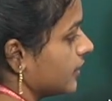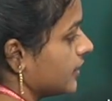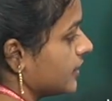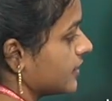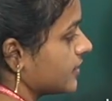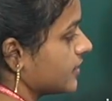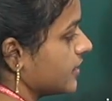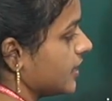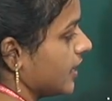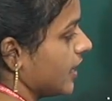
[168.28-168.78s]

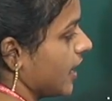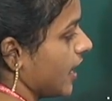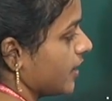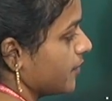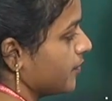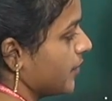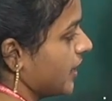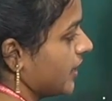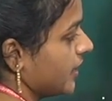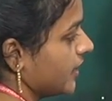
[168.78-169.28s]
this di
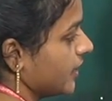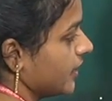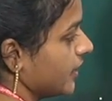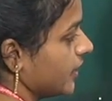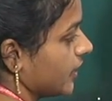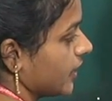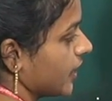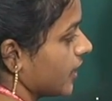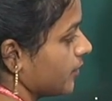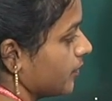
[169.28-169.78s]
by
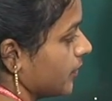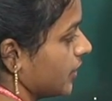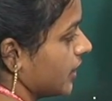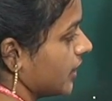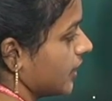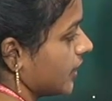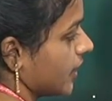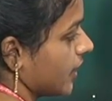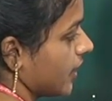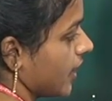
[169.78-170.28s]
dt can be
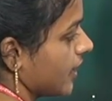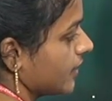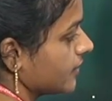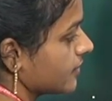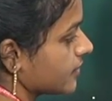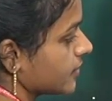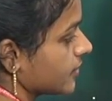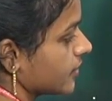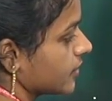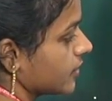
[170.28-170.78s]
written
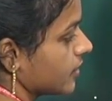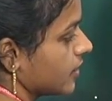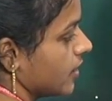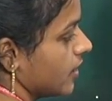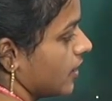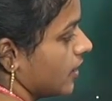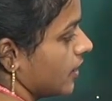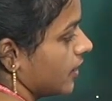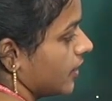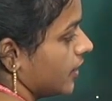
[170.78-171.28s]
as
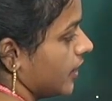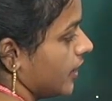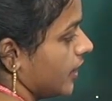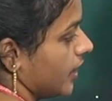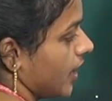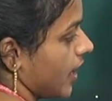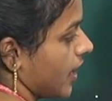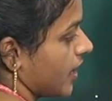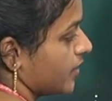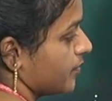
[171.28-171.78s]

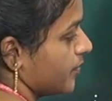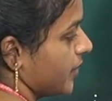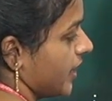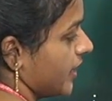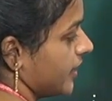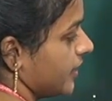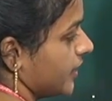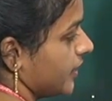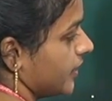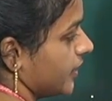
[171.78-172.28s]
di
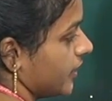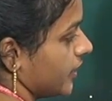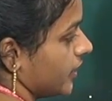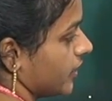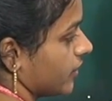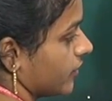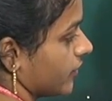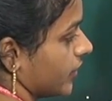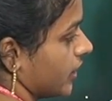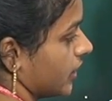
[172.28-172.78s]
by dt
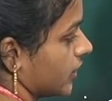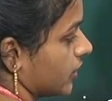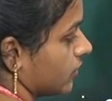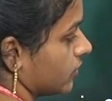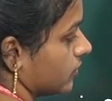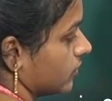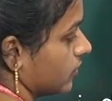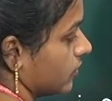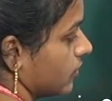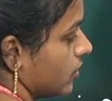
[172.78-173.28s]
equal
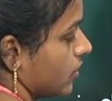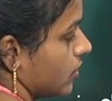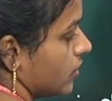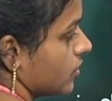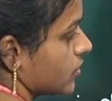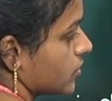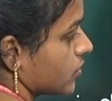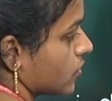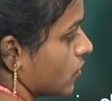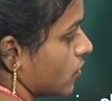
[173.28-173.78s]
to,
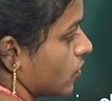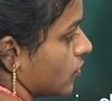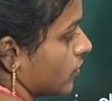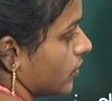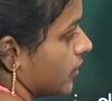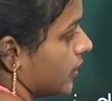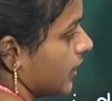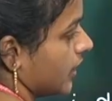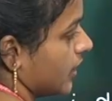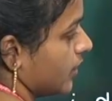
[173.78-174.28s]
so
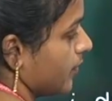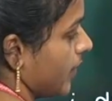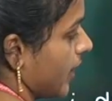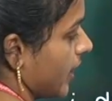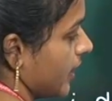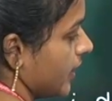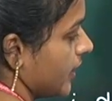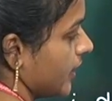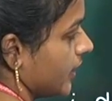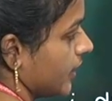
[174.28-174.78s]
d
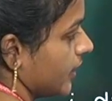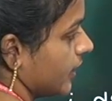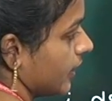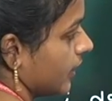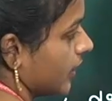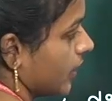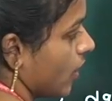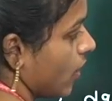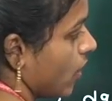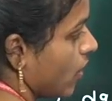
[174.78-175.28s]
by
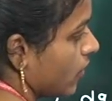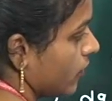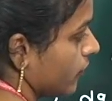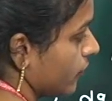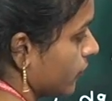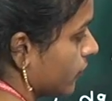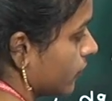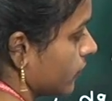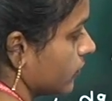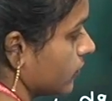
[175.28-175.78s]
dt
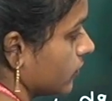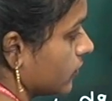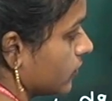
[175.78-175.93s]
of